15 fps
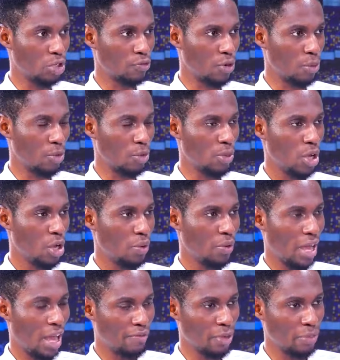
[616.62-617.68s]
from home, we
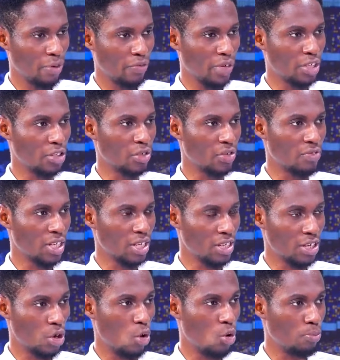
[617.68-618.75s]
have the privilege of seeing
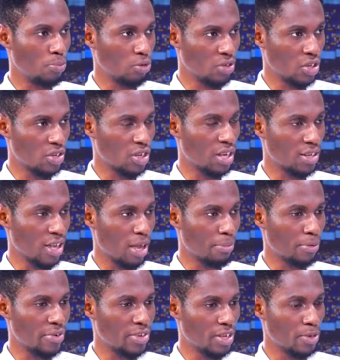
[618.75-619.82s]
the whole process, the entire
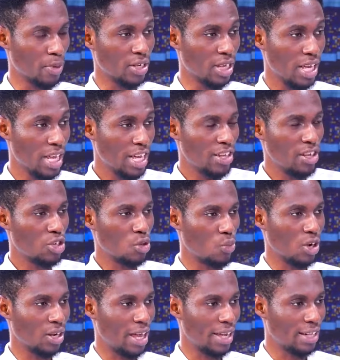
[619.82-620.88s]
process. But it doesn't
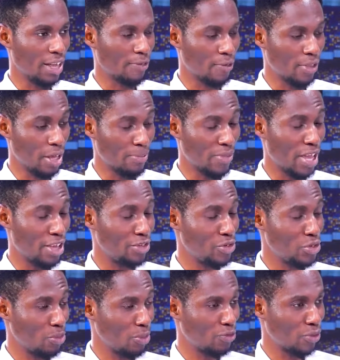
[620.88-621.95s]
work like that for them. Thank you
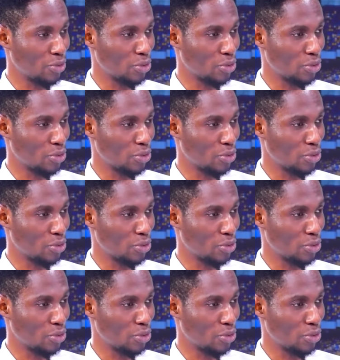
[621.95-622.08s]
so much for